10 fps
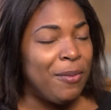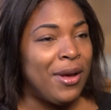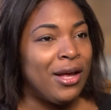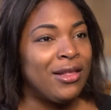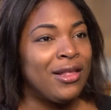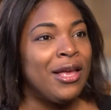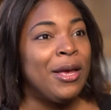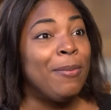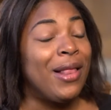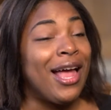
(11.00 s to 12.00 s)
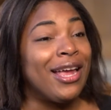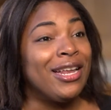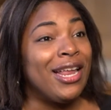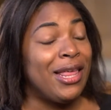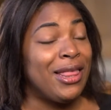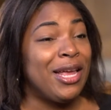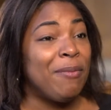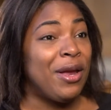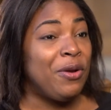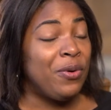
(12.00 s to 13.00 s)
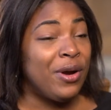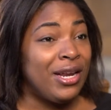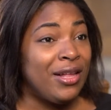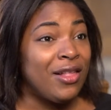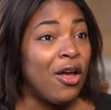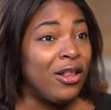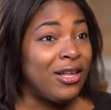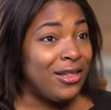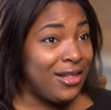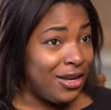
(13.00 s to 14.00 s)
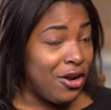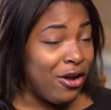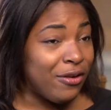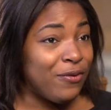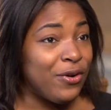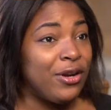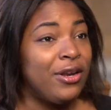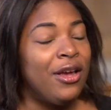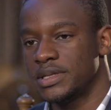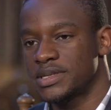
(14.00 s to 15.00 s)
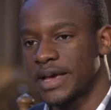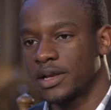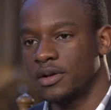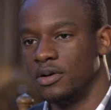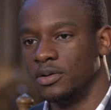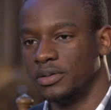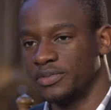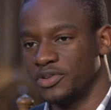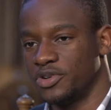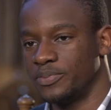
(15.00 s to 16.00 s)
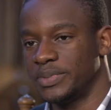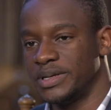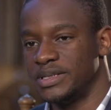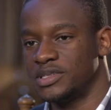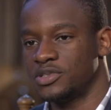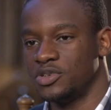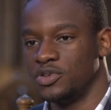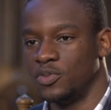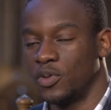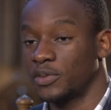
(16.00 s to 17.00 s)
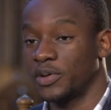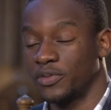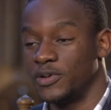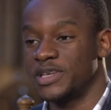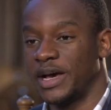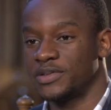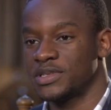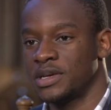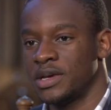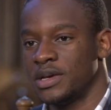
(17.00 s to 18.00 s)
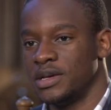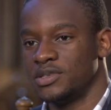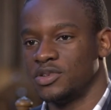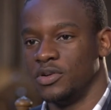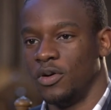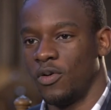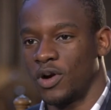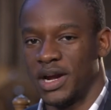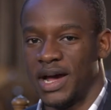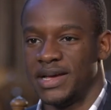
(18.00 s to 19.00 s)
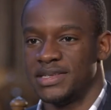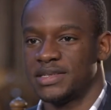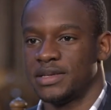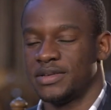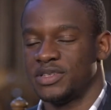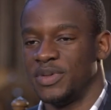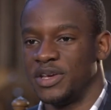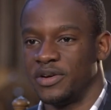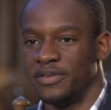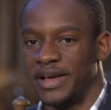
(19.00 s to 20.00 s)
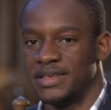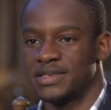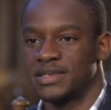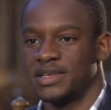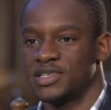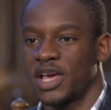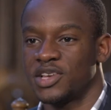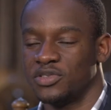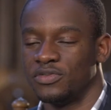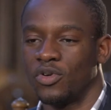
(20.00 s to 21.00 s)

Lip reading: amongst Black and ethnic minority scholars in Oxford. The second goal of the group is to work with Rhodes House to organize speaker events, discussion